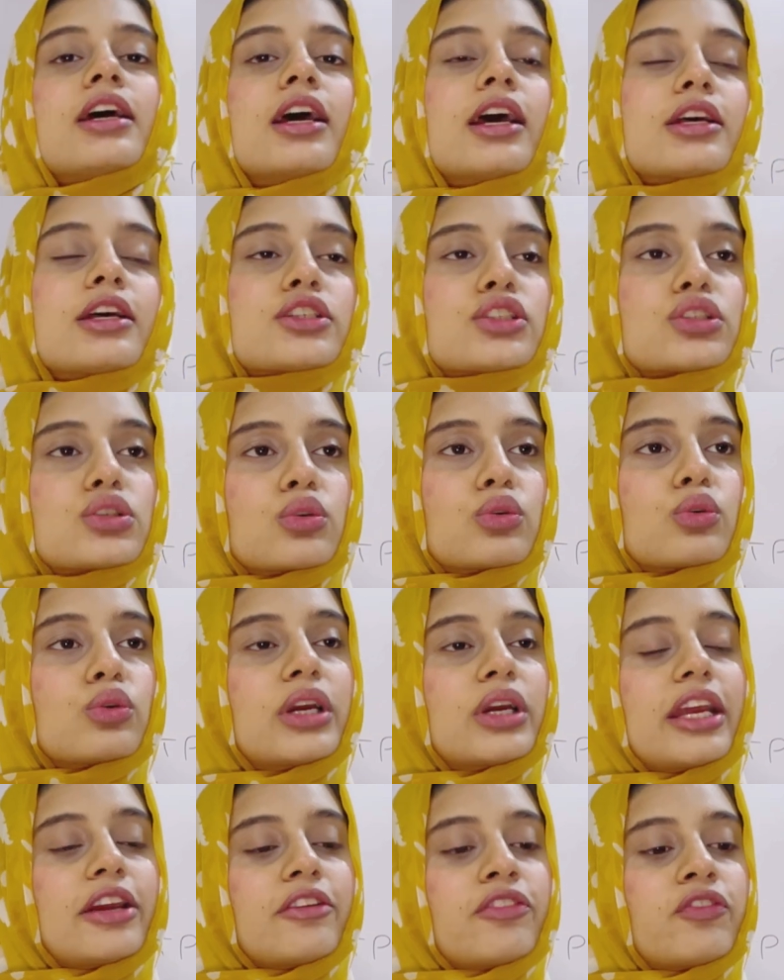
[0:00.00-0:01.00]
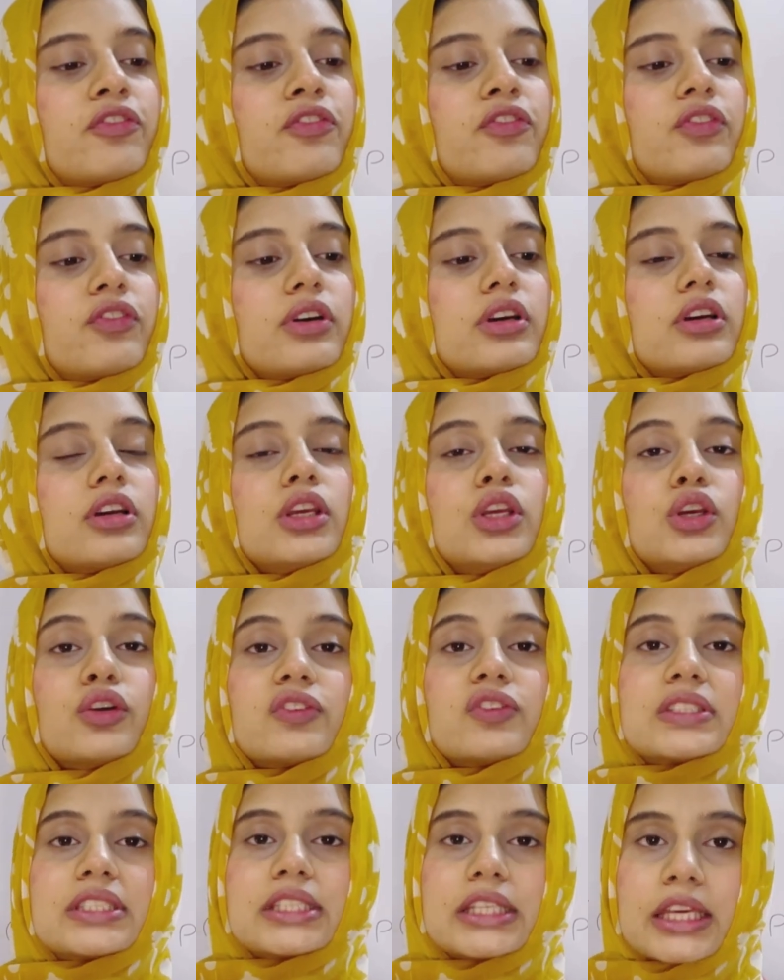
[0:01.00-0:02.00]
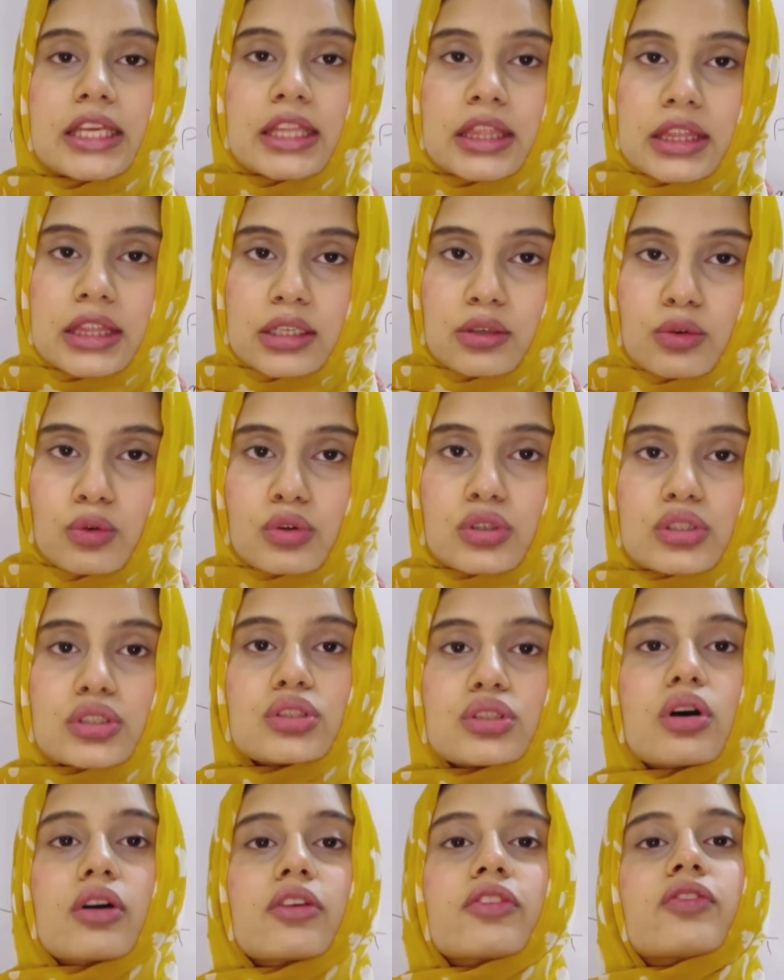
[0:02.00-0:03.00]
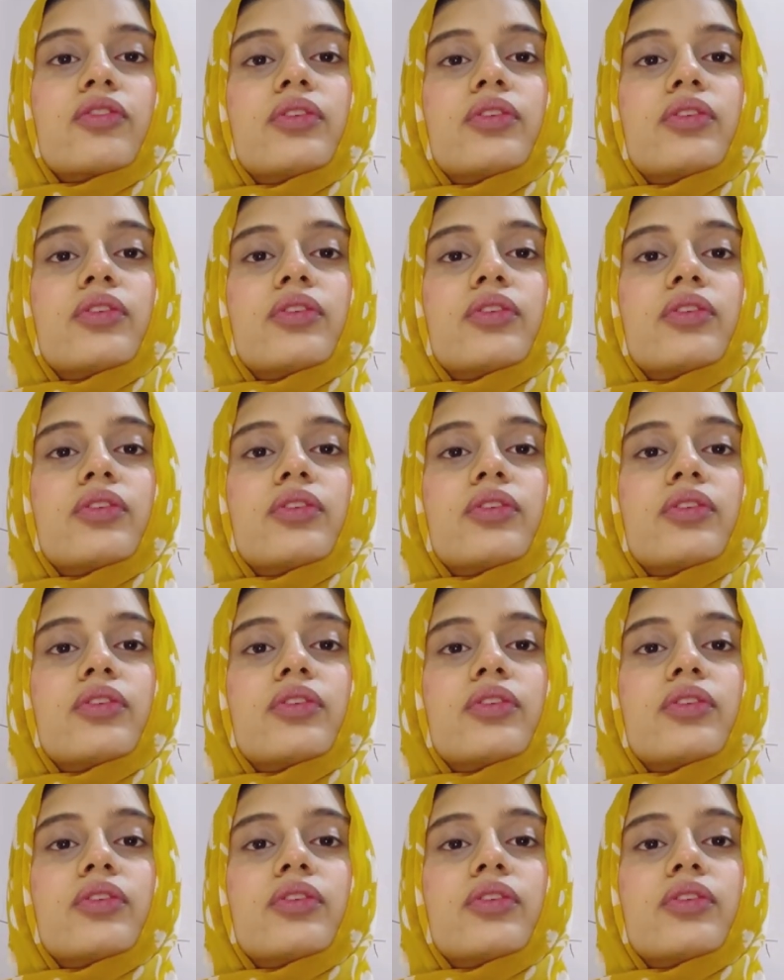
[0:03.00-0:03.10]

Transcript: So if you've seen the course of